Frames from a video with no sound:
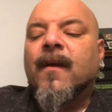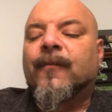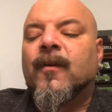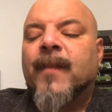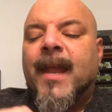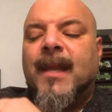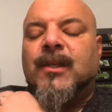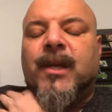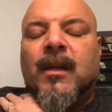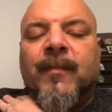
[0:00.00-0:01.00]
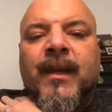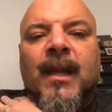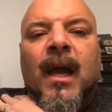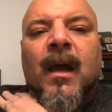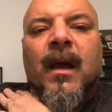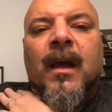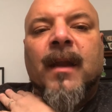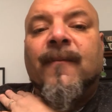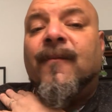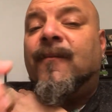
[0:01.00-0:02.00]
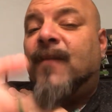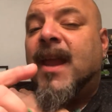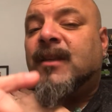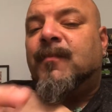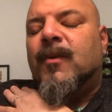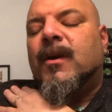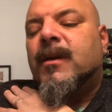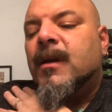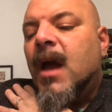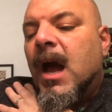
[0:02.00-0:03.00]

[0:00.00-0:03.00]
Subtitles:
from a gentleman on Facebook.